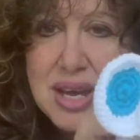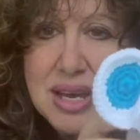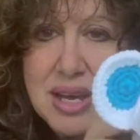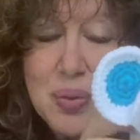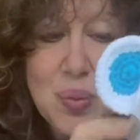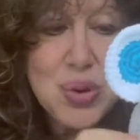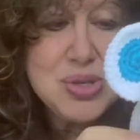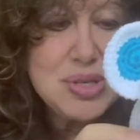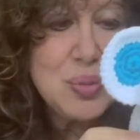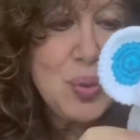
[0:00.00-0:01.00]
in
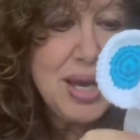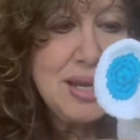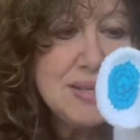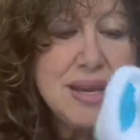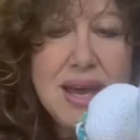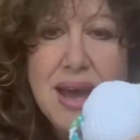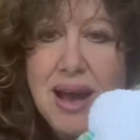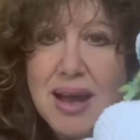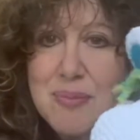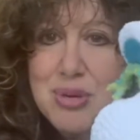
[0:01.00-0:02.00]
worsted weight.
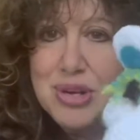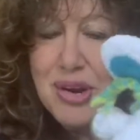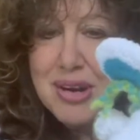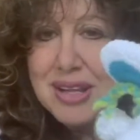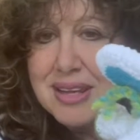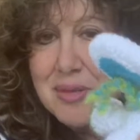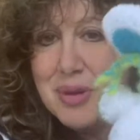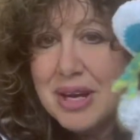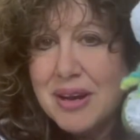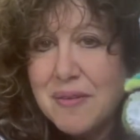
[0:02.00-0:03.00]
I put on a little
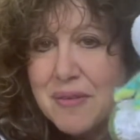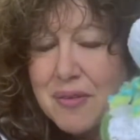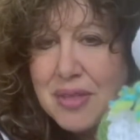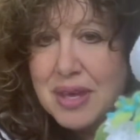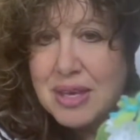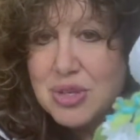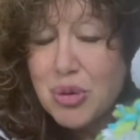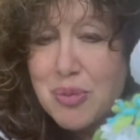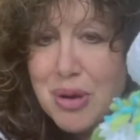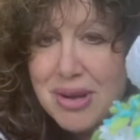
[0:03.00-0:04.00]
bit of the
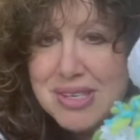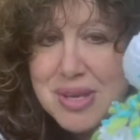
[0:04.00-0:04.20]
toy box